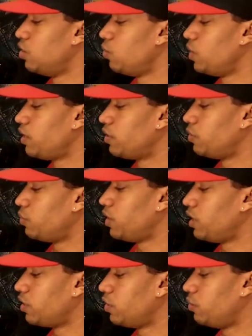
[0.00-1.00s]
weaker,
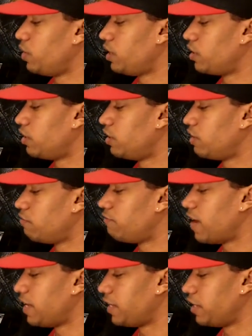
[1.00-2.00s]

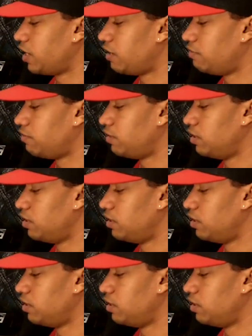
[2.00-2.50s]
fighting it off.